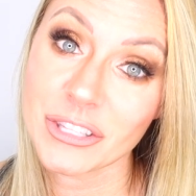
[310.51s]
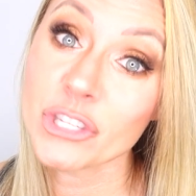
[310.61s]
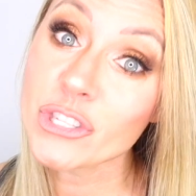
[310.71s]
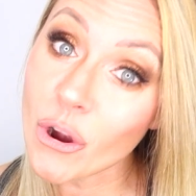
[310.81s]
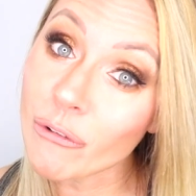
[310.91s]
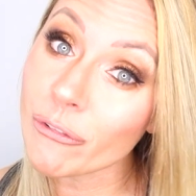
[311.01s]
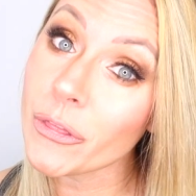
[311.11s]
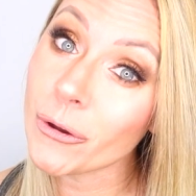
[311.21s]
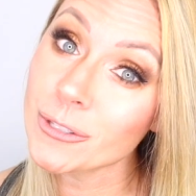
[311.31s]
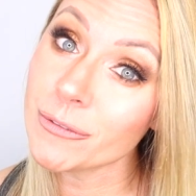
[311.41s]
So for
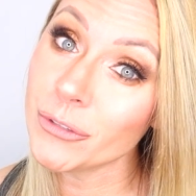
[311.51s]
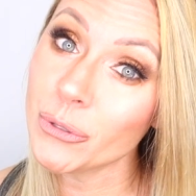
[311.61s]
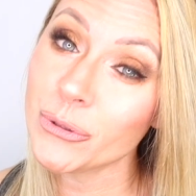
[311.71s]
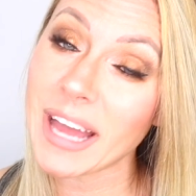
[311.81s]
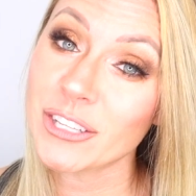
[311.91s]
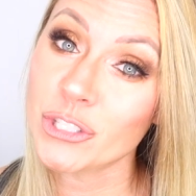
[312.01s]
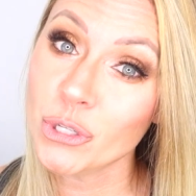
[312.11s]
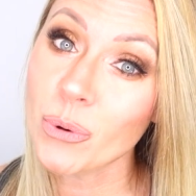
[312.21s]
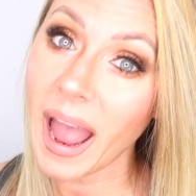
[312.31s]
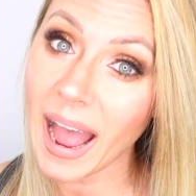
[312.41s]
those of you that
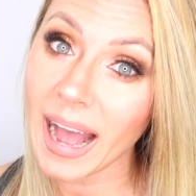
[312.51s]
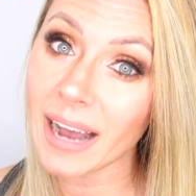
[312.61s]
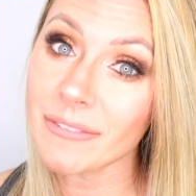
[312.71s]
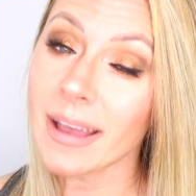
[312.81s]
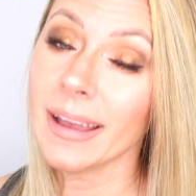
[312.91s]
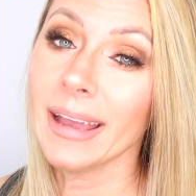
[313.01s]
do have